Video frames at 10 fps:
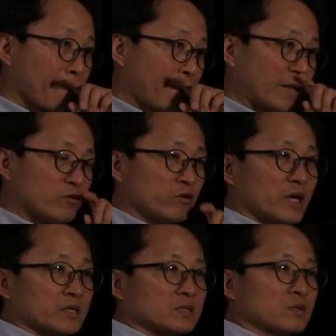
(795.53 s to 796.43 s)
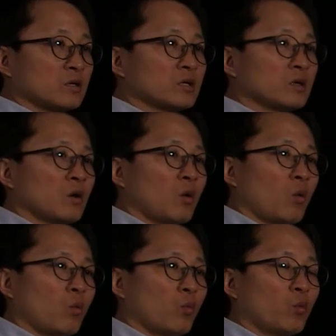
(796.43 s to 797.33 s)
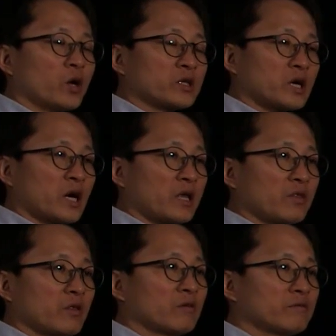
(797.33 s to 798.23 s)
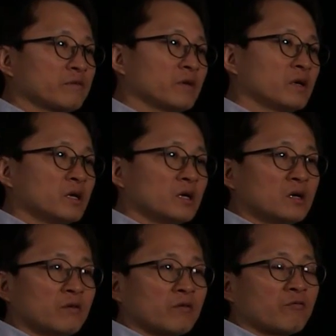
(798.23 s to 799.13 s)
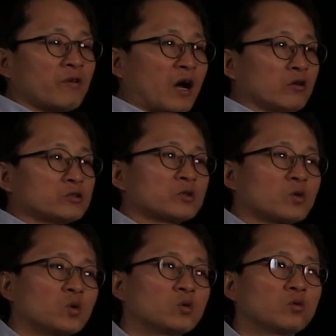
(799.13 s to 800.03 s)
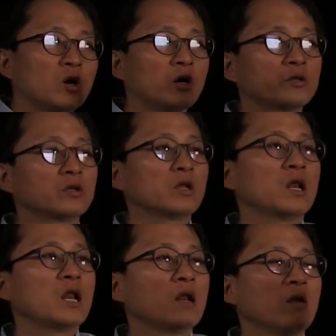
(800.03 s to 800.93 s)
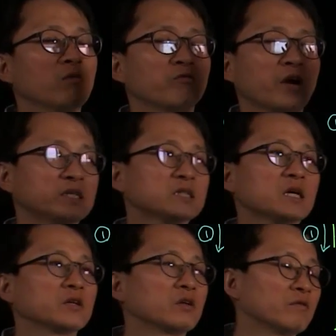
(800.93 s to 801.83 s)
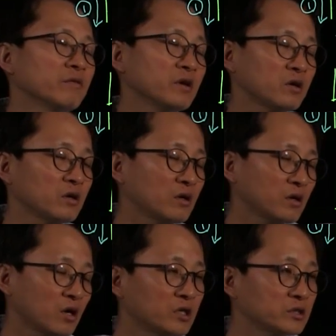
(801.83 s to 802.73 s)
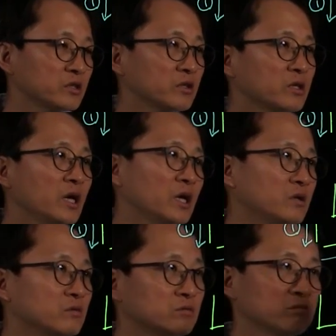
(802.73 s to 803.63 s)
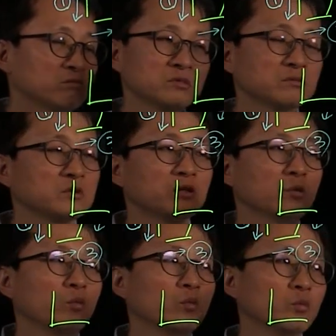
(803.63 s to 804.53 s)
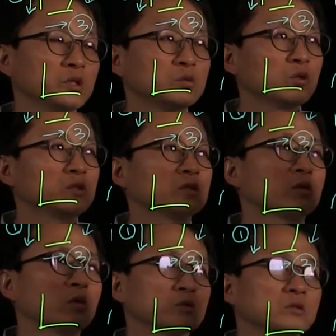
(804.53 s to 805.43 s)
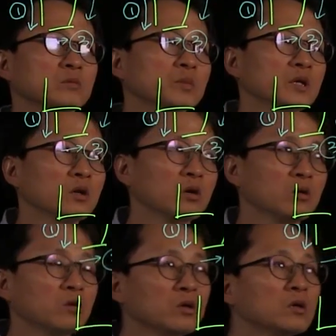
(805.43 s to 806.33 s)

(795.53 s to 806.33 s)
Can you guess what kind of vowels go on the right side of a consonant and which ones goes below?